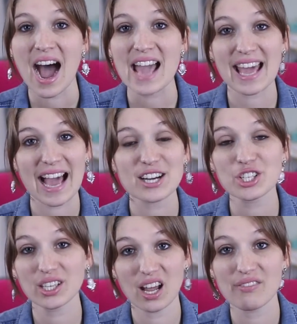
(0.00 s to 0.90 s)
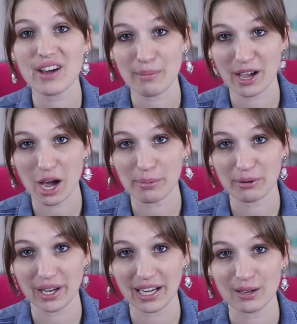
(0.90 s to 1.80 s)
I actually cannot find my
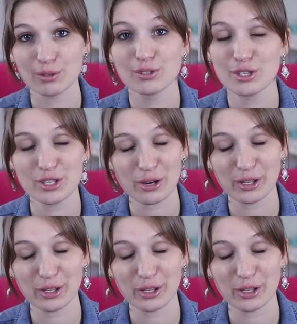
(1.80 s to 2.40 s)
copy right now to show